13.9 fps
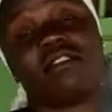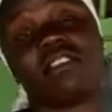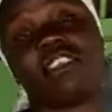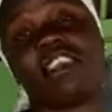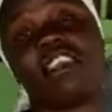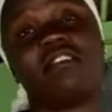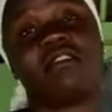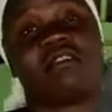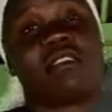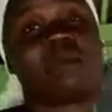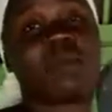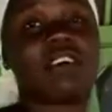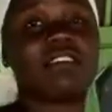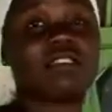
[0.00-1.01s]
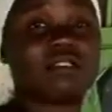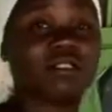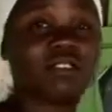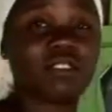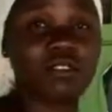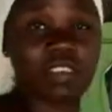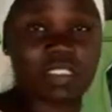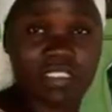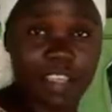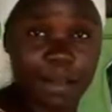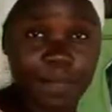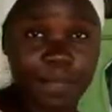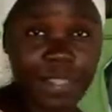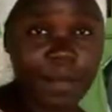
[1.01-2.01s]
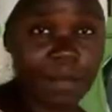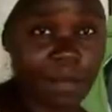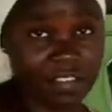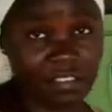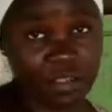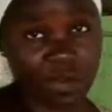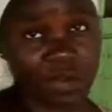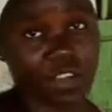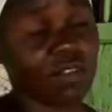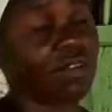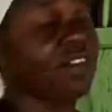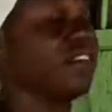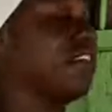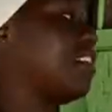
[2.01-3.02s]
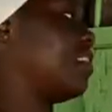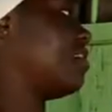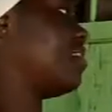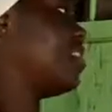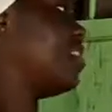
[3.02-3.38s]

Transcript: changes to the past continuous tense.